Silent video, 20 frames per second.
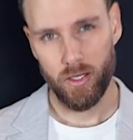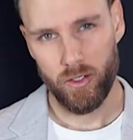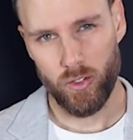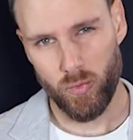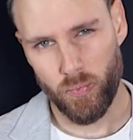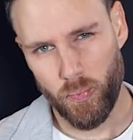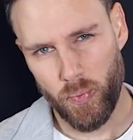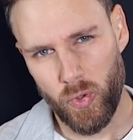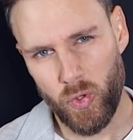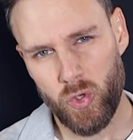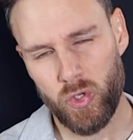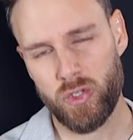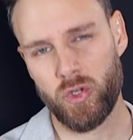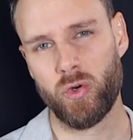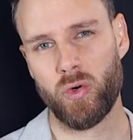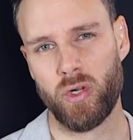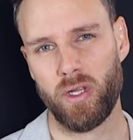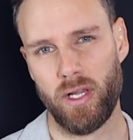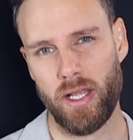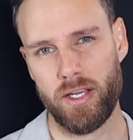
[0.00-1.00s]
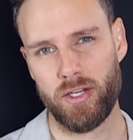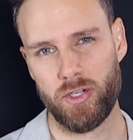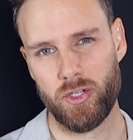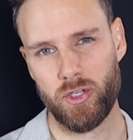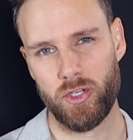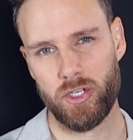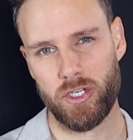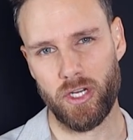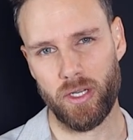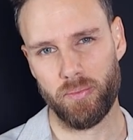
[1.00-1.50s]
To boost your
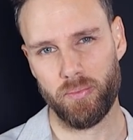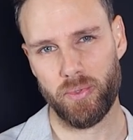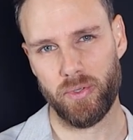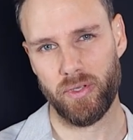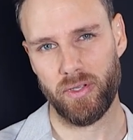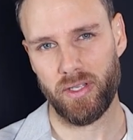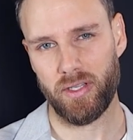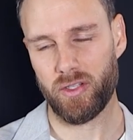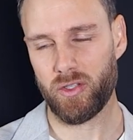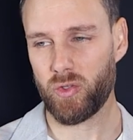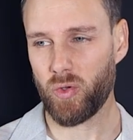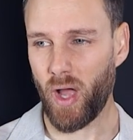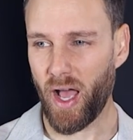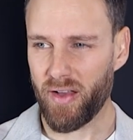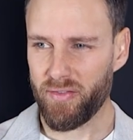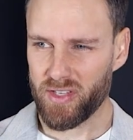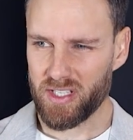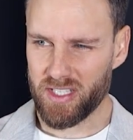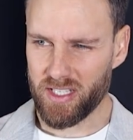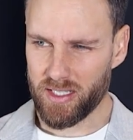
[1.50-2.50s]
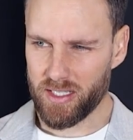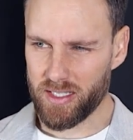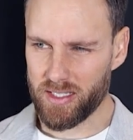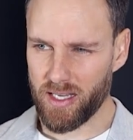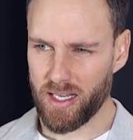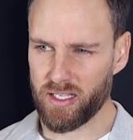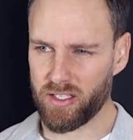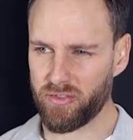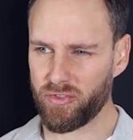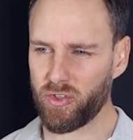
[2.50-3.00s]
relationship, to have a
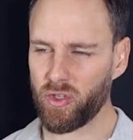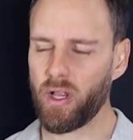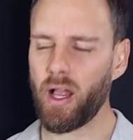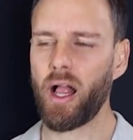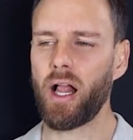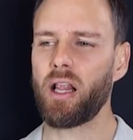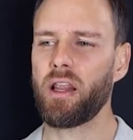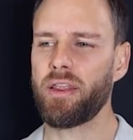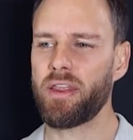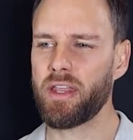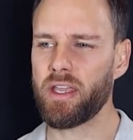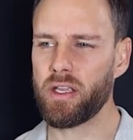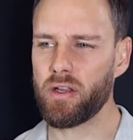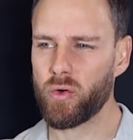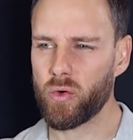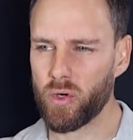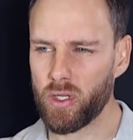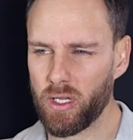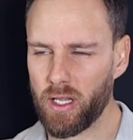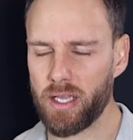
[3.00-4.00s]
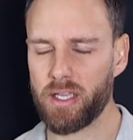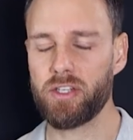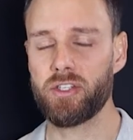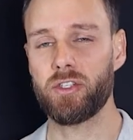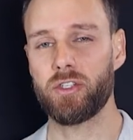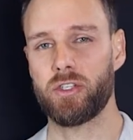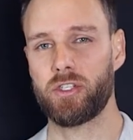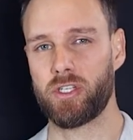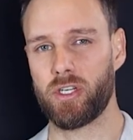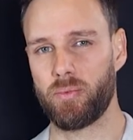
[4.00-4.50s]
successful, healthy
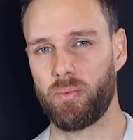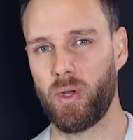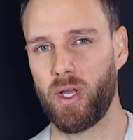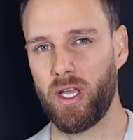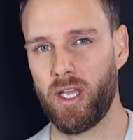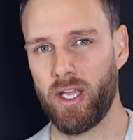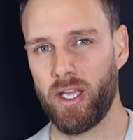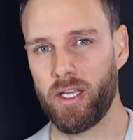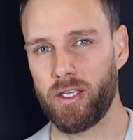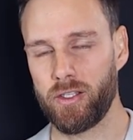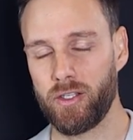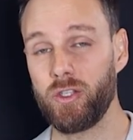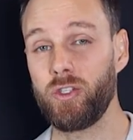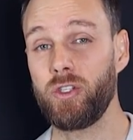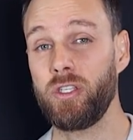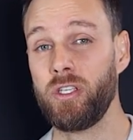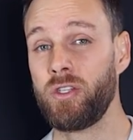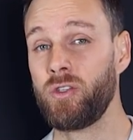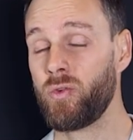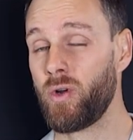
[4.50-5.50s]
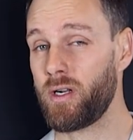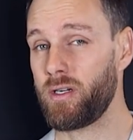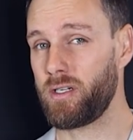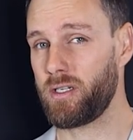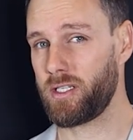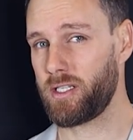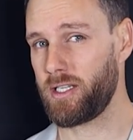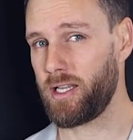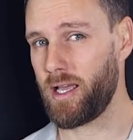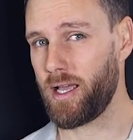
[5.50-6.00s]
relationship, you need to
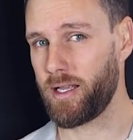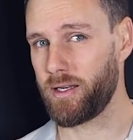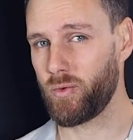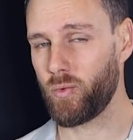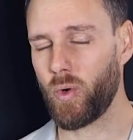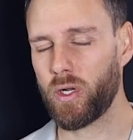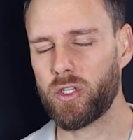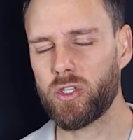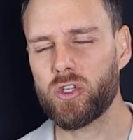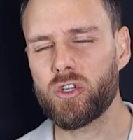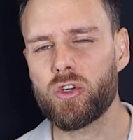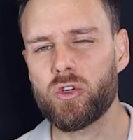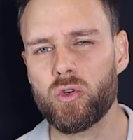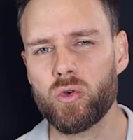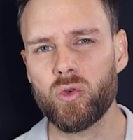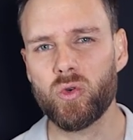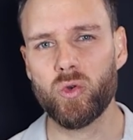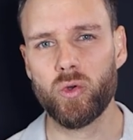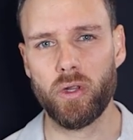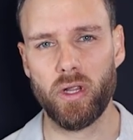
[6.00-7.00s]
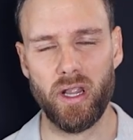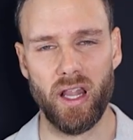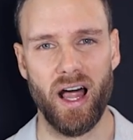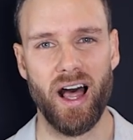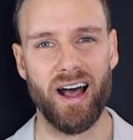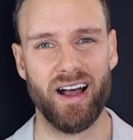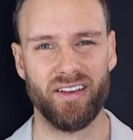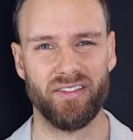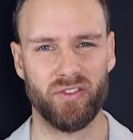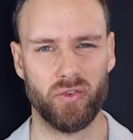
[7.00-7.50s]
understand what true
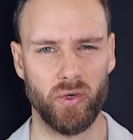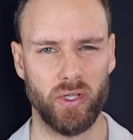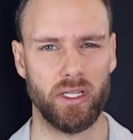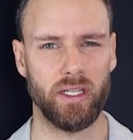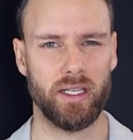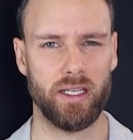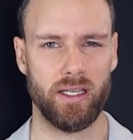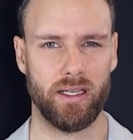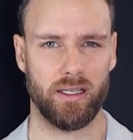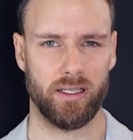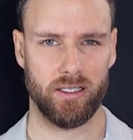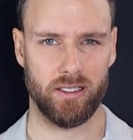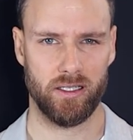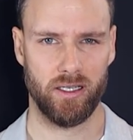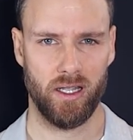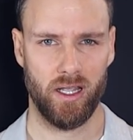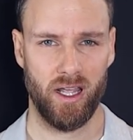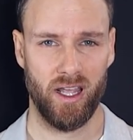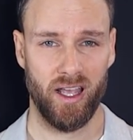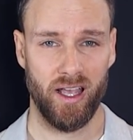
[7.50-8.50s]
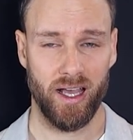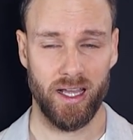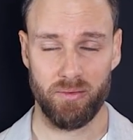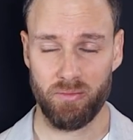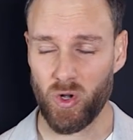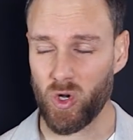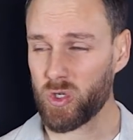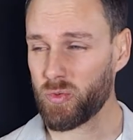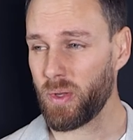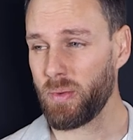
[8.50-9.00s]
love really is. And
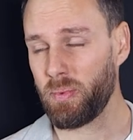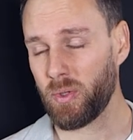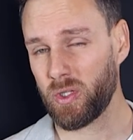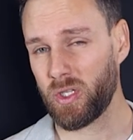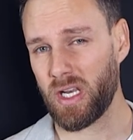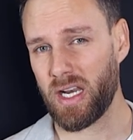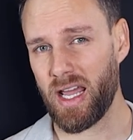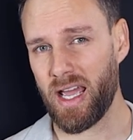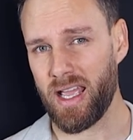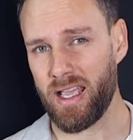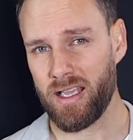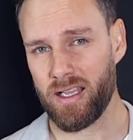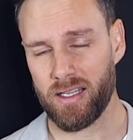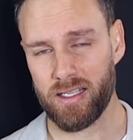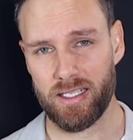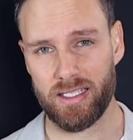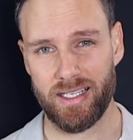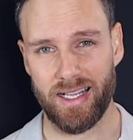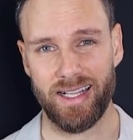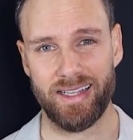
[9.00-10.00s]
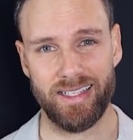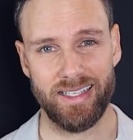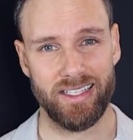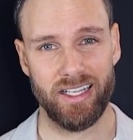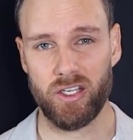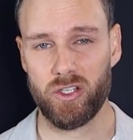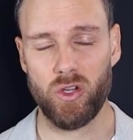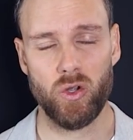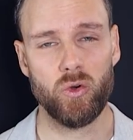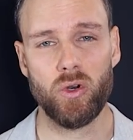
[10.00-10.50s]
most people today, sadly,
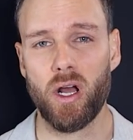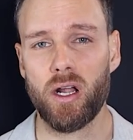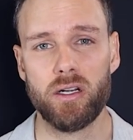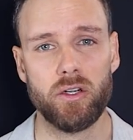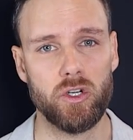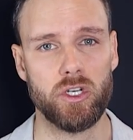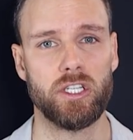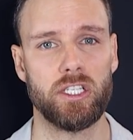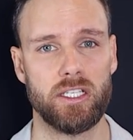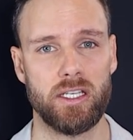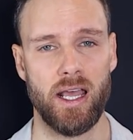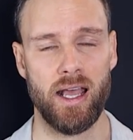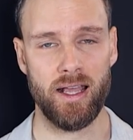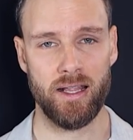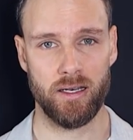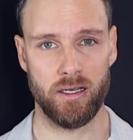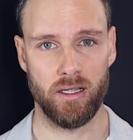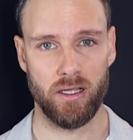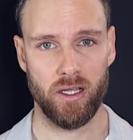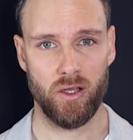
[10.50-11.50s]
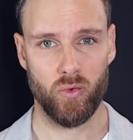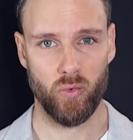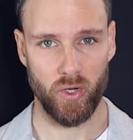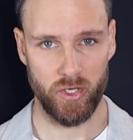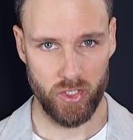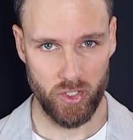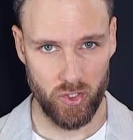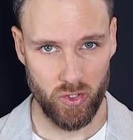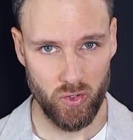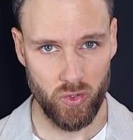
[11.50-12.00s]
they don't understand
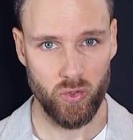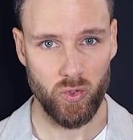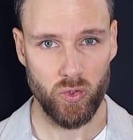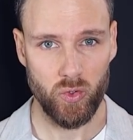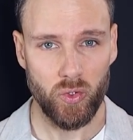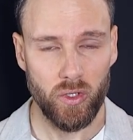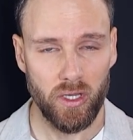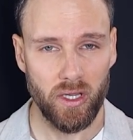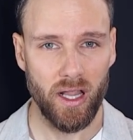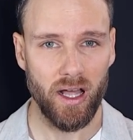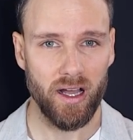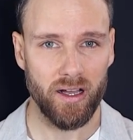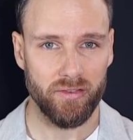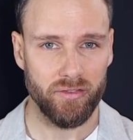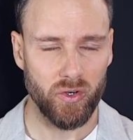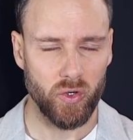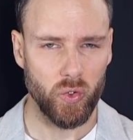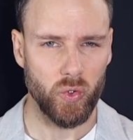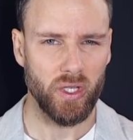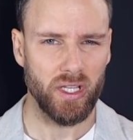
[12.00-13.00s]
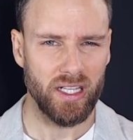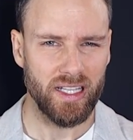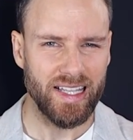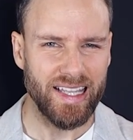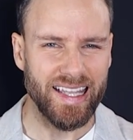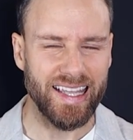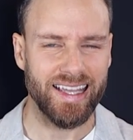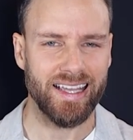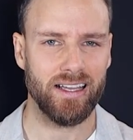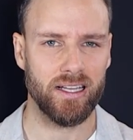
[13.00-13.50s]
what true love really
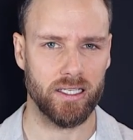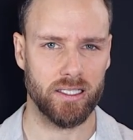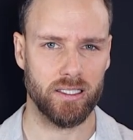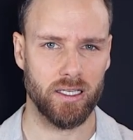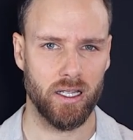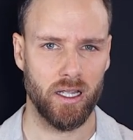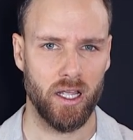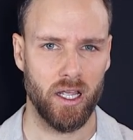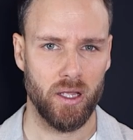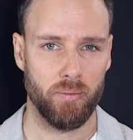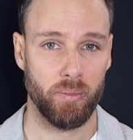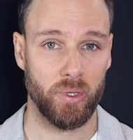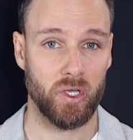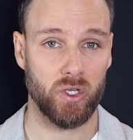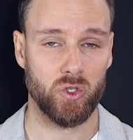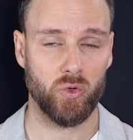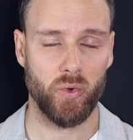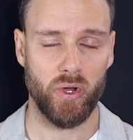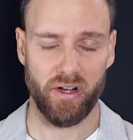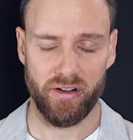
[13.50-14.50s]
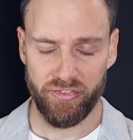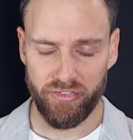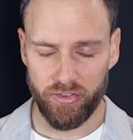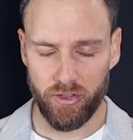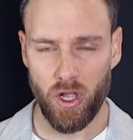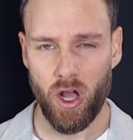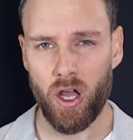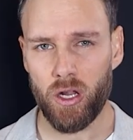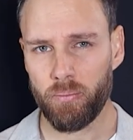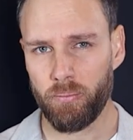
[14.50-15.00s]
is, because we are
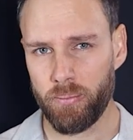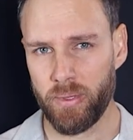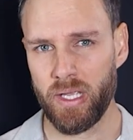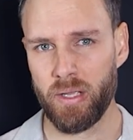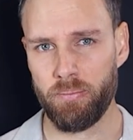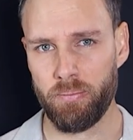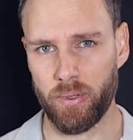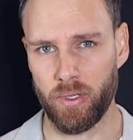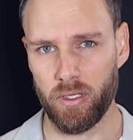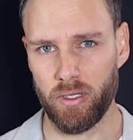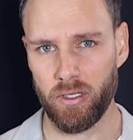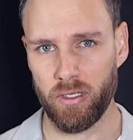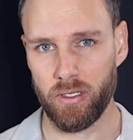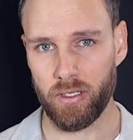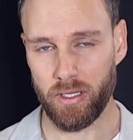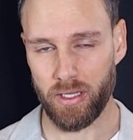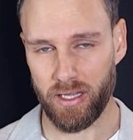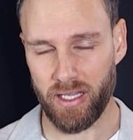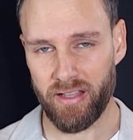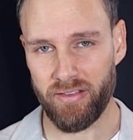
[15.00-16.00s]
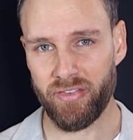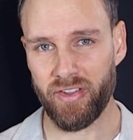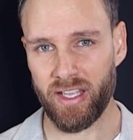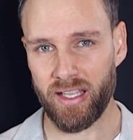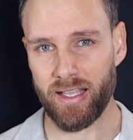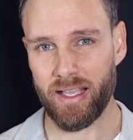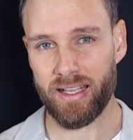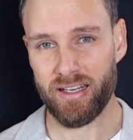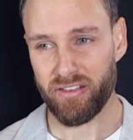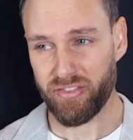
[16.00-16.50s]
flawed people
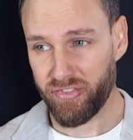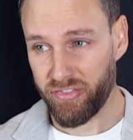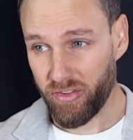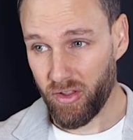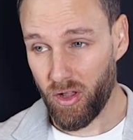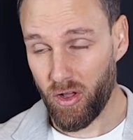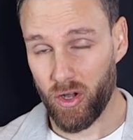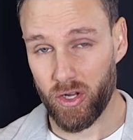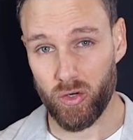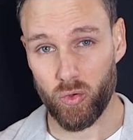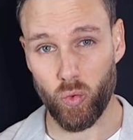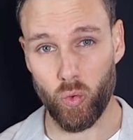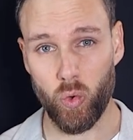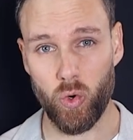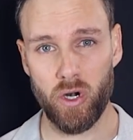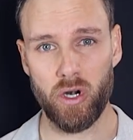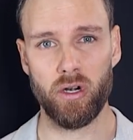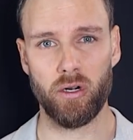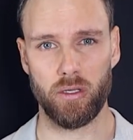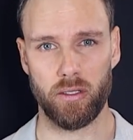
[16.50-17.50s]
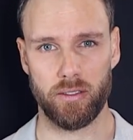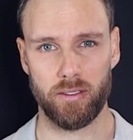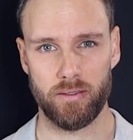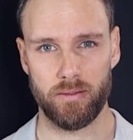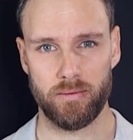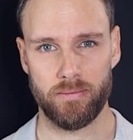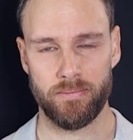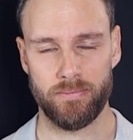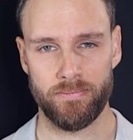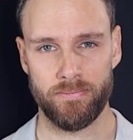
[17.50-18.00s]
living in a flawed world.
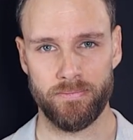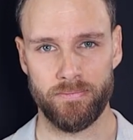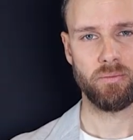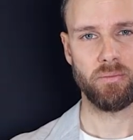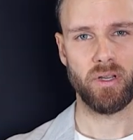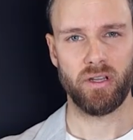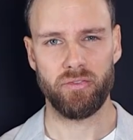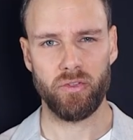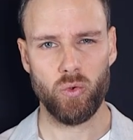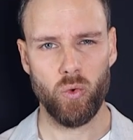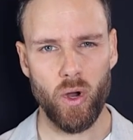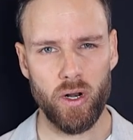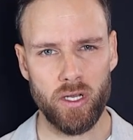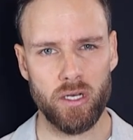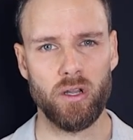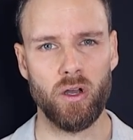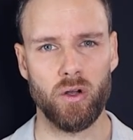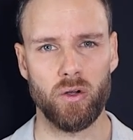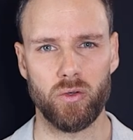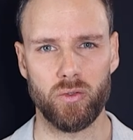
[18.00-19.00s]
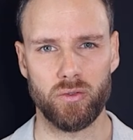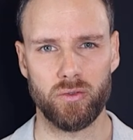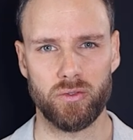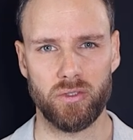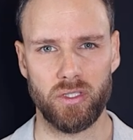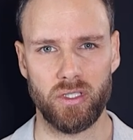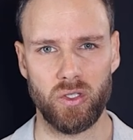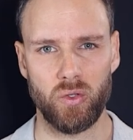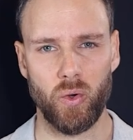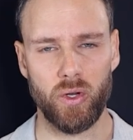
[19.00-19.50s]
But if you want to know,
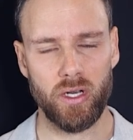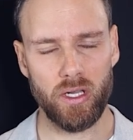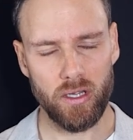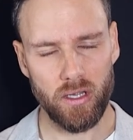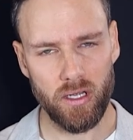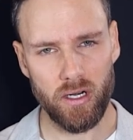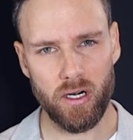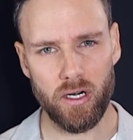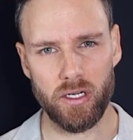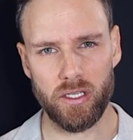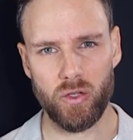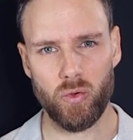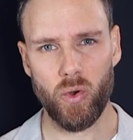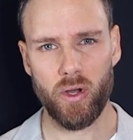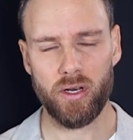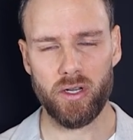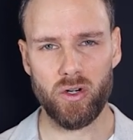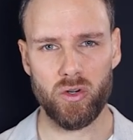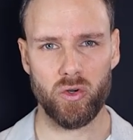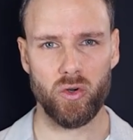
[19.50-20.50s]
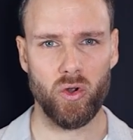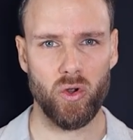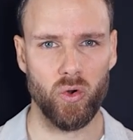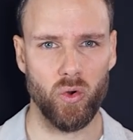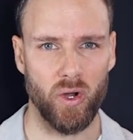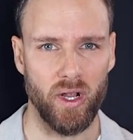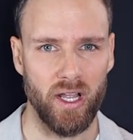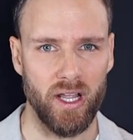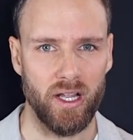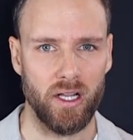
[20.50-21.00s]
you want to learn, you want to
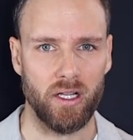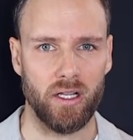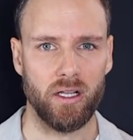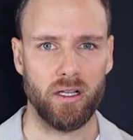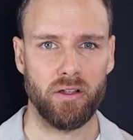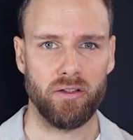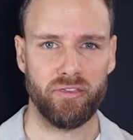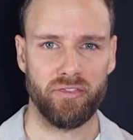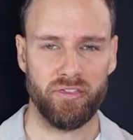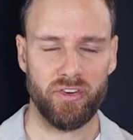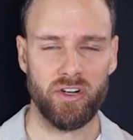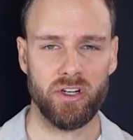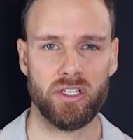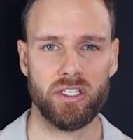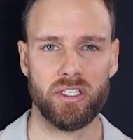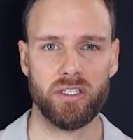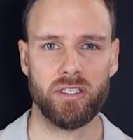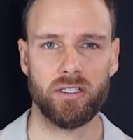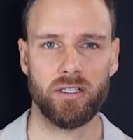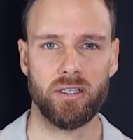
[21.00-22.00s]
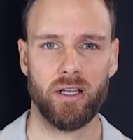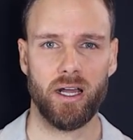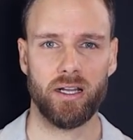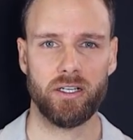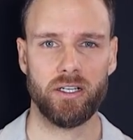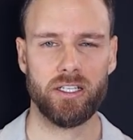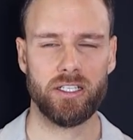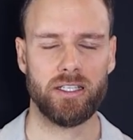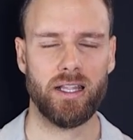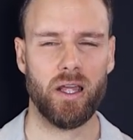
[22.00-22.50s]
grow, first,
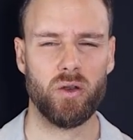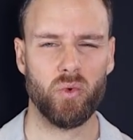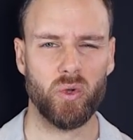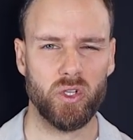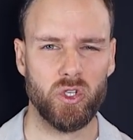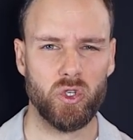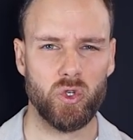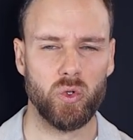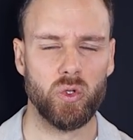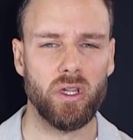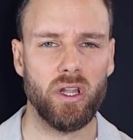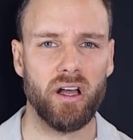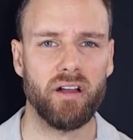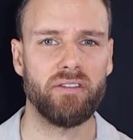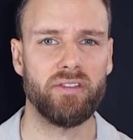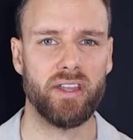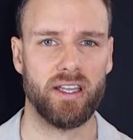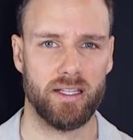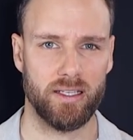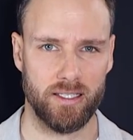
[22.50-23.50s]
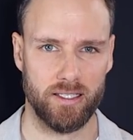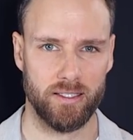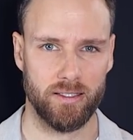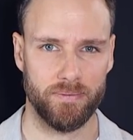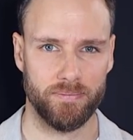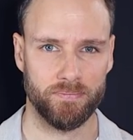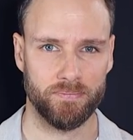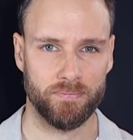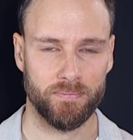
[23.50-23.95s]
understand what true love is.